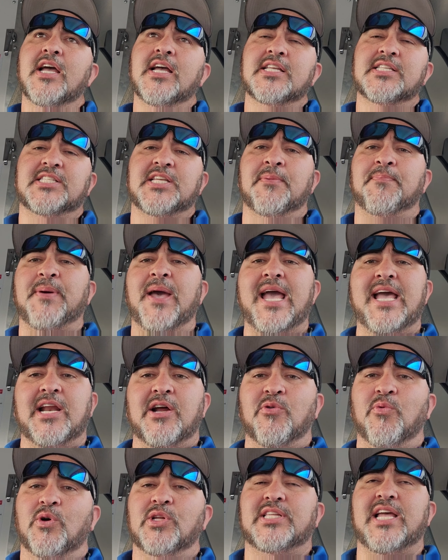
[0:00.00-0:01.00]

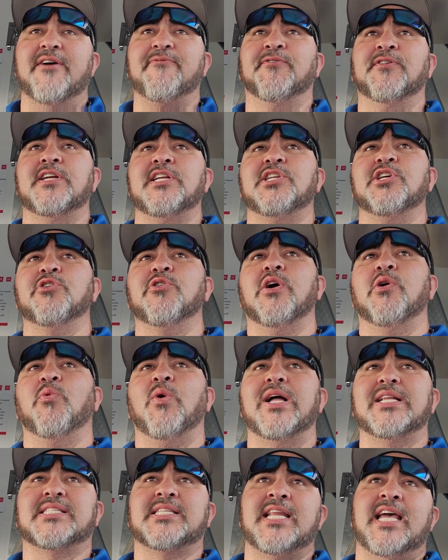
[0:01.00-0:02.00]
Zepeda will definitely do a
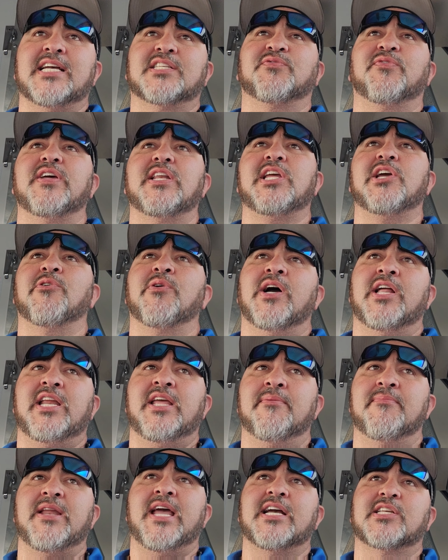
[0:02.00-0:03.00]
what's next video on
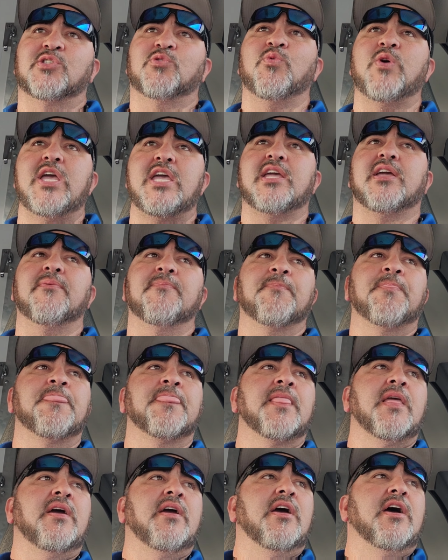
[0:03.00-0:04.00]
him next week,
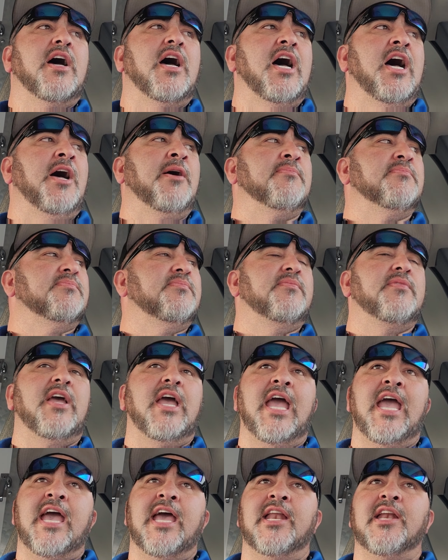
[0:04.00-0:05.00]
um,
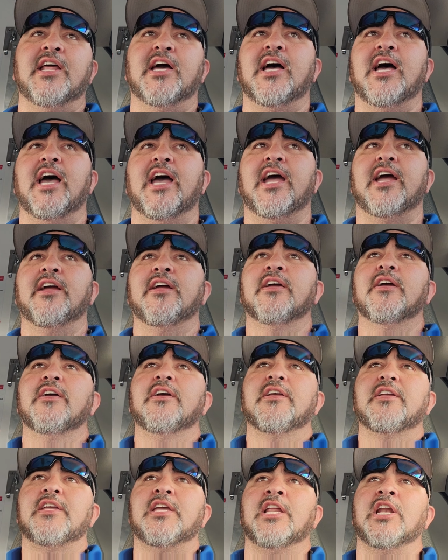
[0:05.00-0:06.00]
and uh,
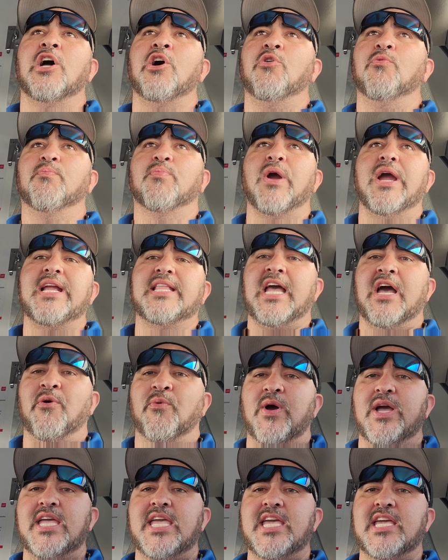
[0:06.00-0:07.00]
you know break down
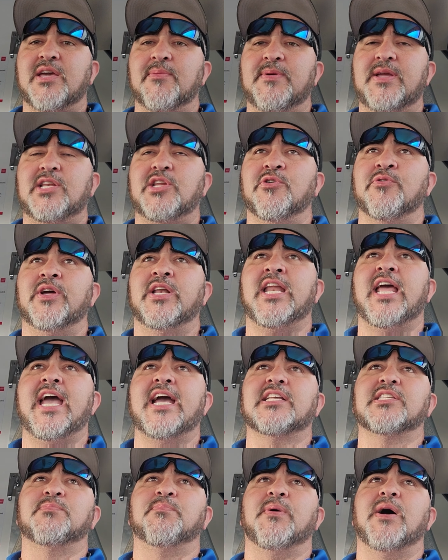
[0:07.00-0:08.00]
what he could be doing
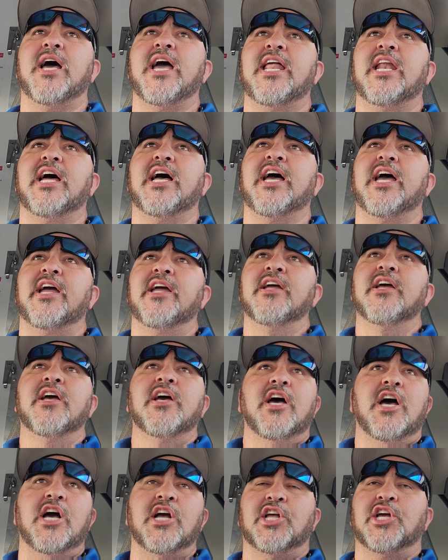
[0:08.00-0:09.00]
next. But uh,
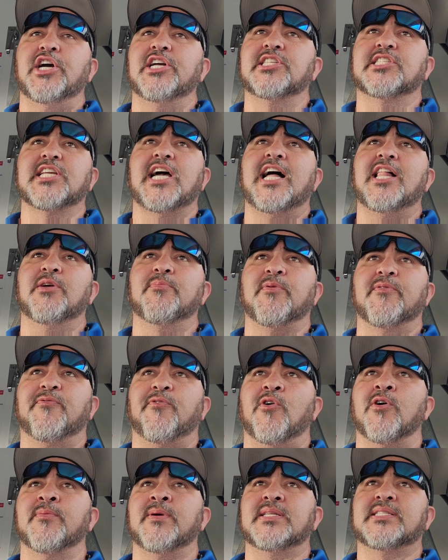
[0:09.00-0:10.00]
a good solid
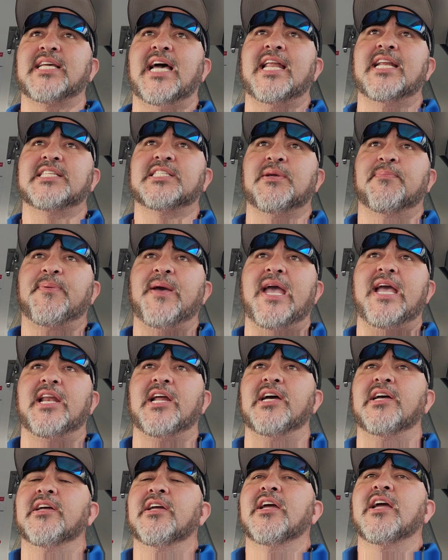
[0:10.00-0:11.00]
performance out of
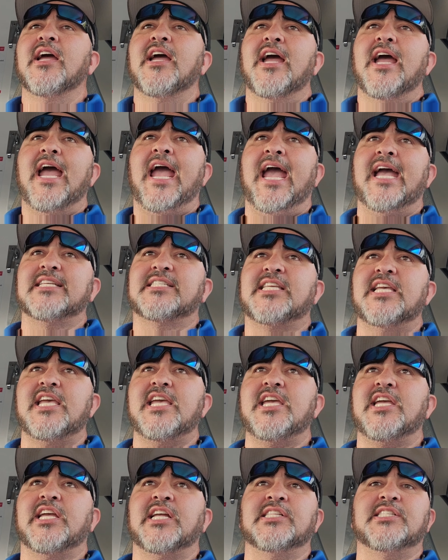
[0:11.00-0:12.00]
Zepeda as
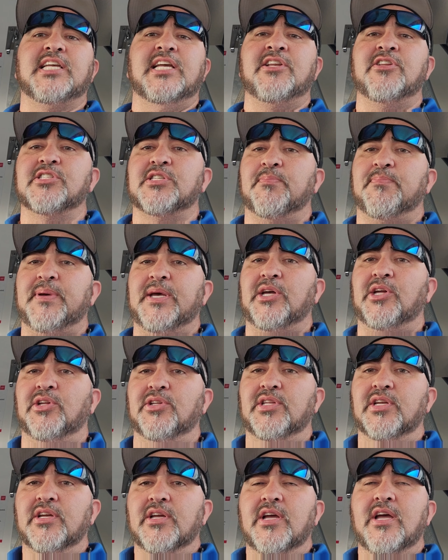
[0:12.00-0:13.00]
he continues to build